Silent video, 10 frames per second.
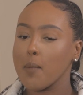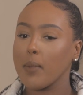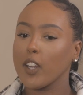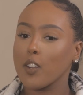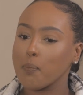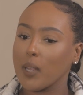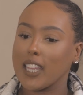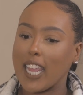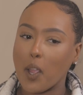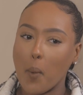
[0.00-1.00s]
might not be
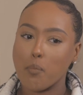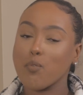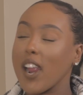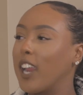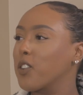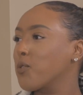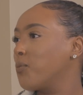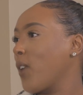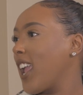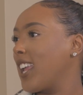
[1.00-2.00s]
like bright
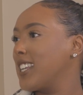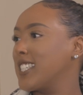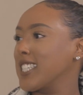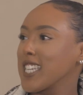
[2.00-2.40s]
red